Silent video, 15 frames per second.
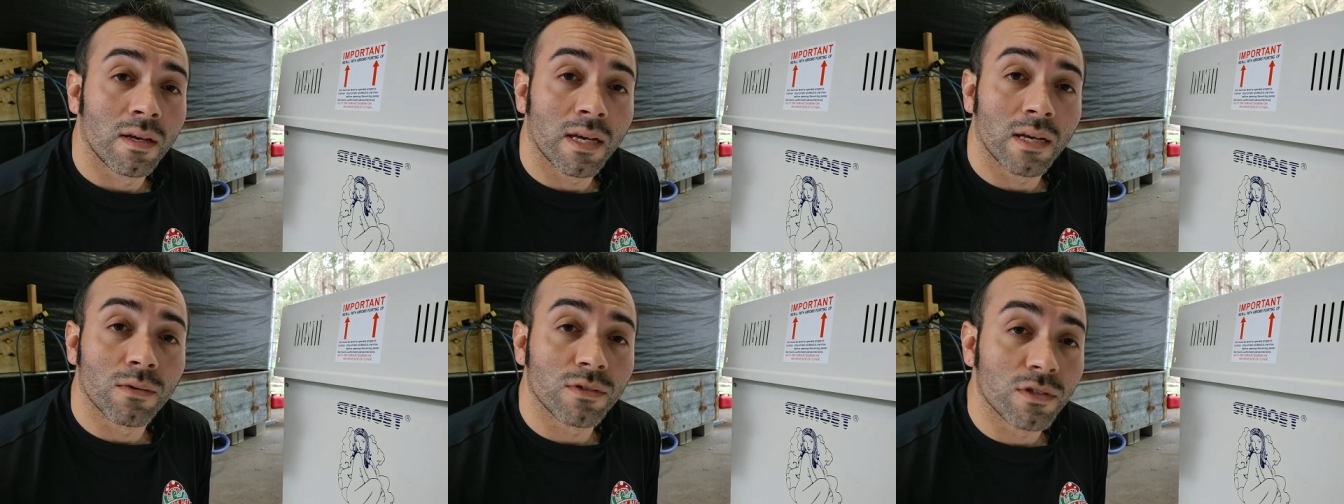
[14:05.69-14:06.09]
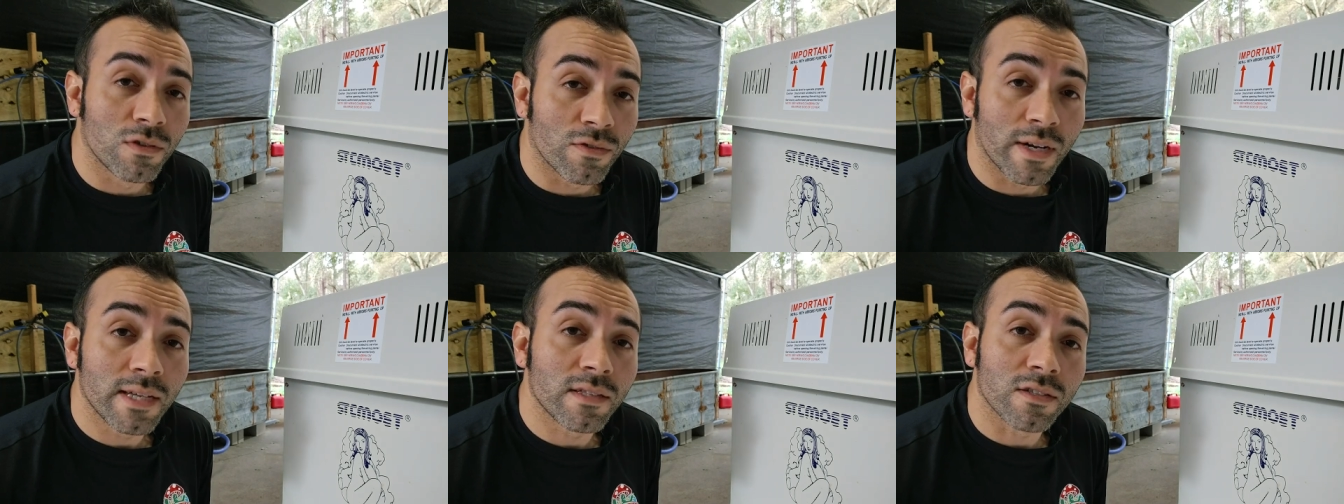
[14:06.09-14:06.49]
It was
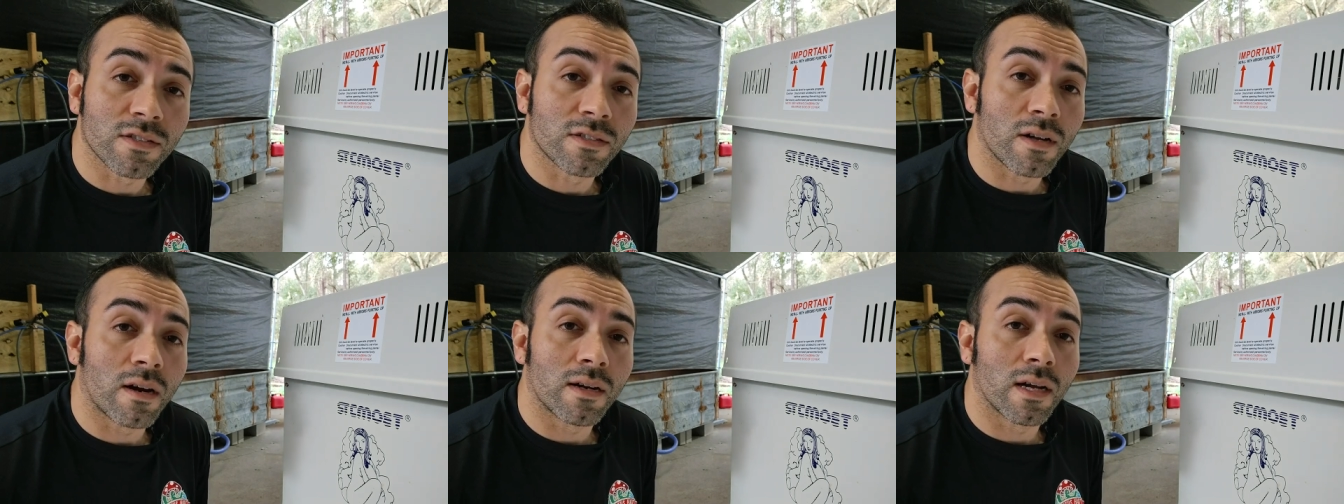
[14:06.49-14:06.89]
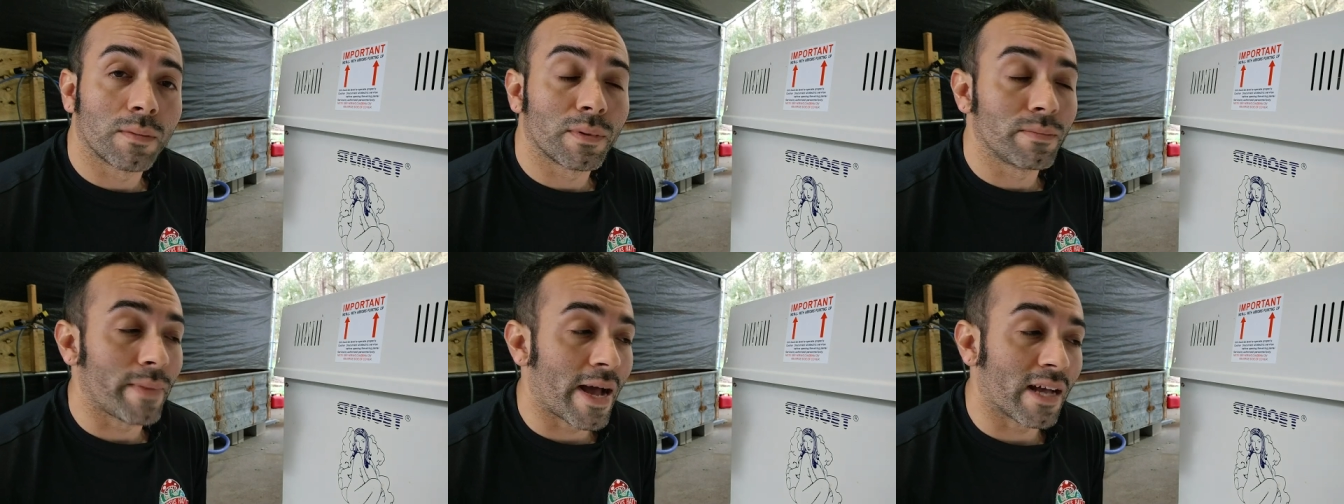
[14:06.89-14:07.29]
great to start
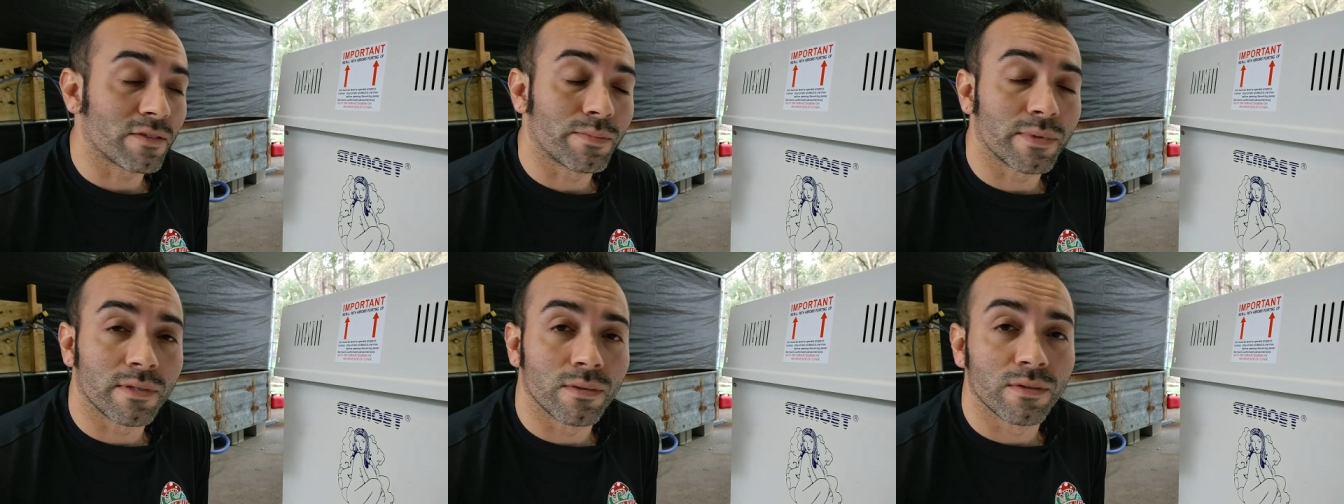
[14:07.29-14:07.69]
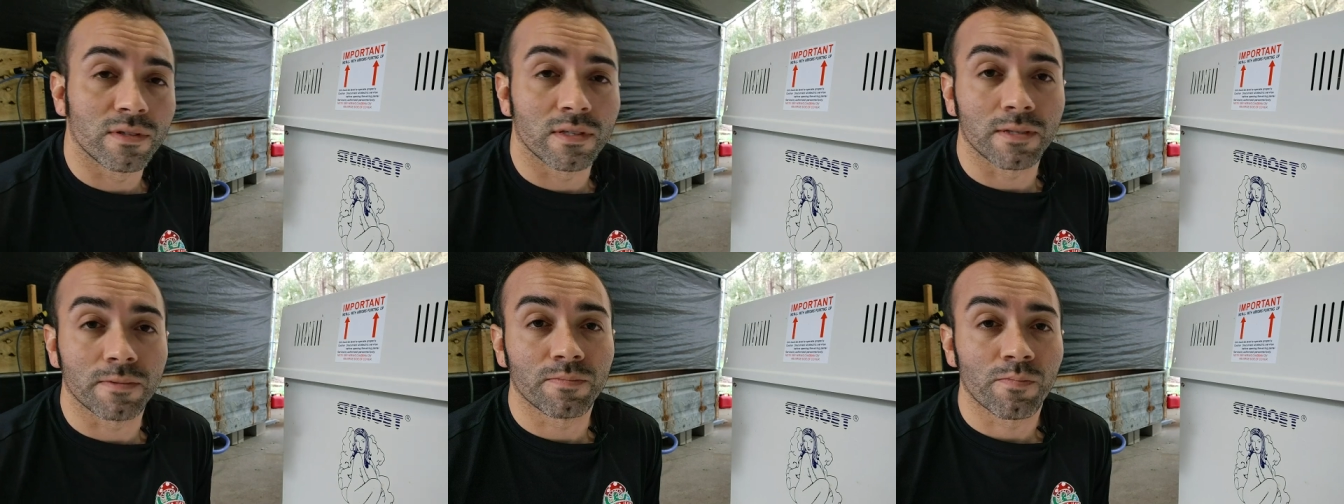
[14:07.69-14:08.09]
up and mass
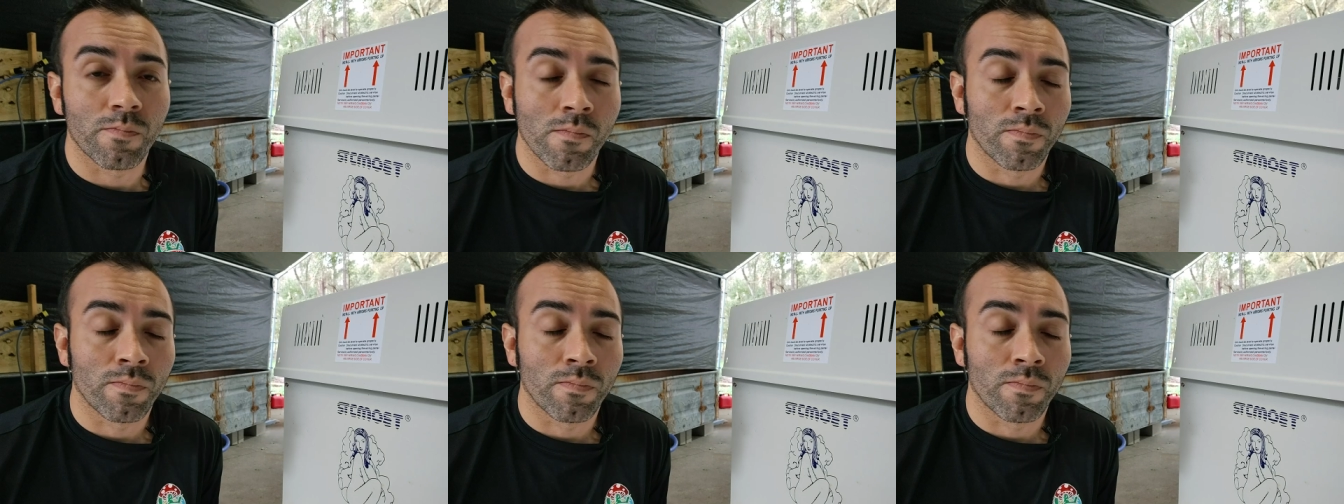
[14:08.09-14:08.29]
producing